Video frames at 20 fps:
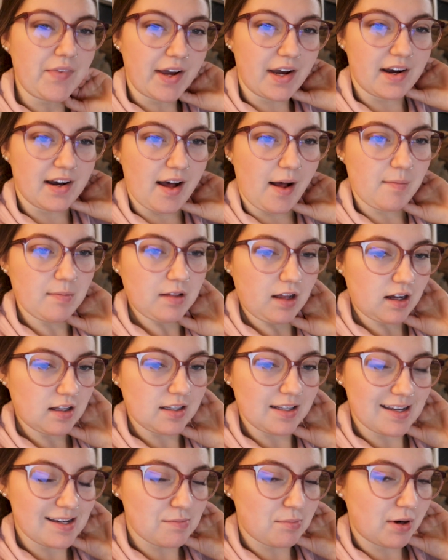Um,
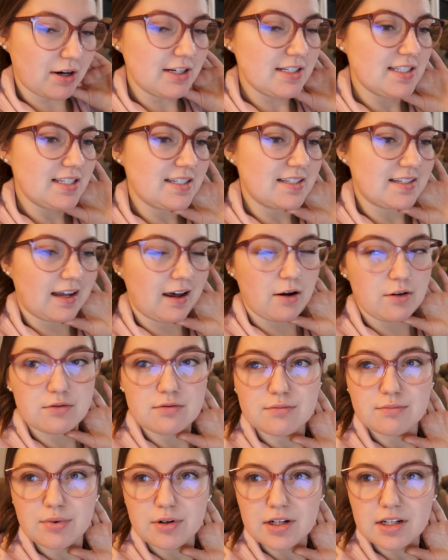luckily, he breaks it
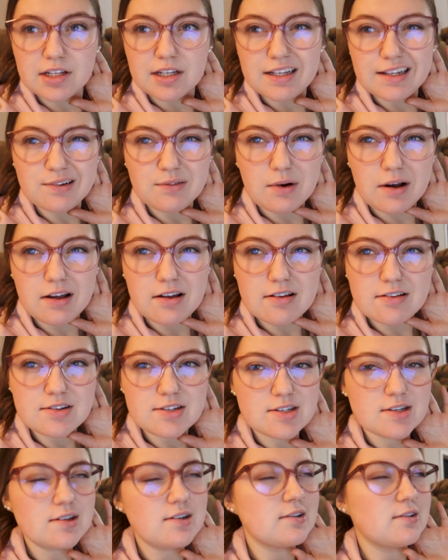down pretty well.
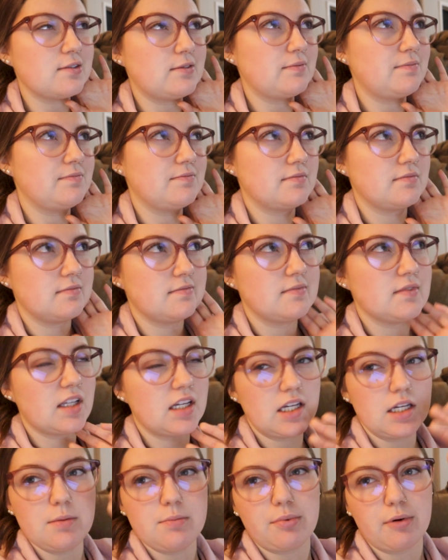So,
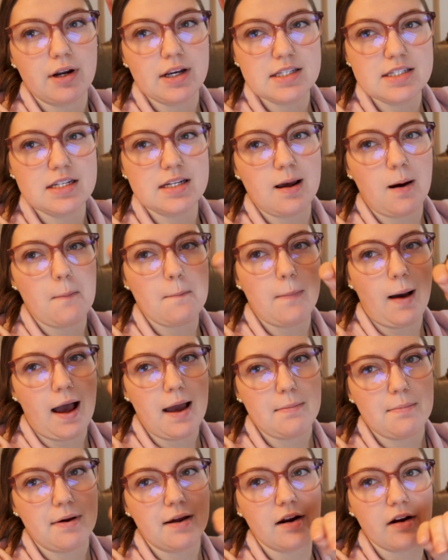like, he breaks it down
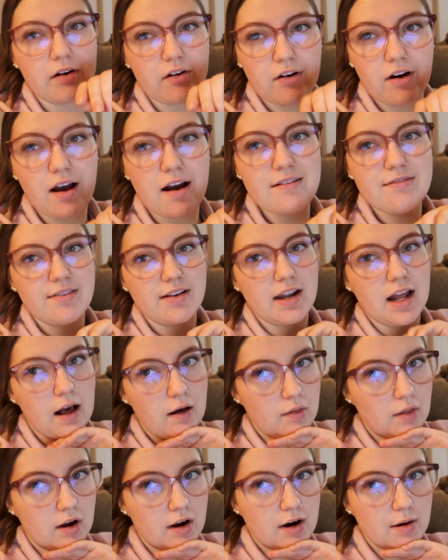by paragraph and
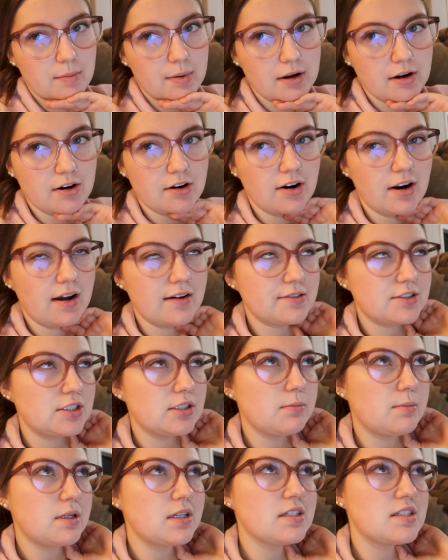how long our paragraphs
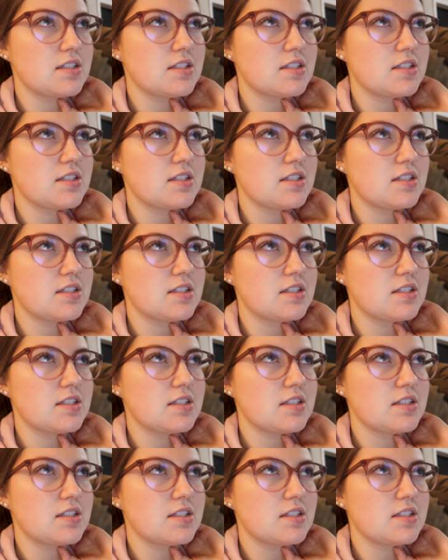should be.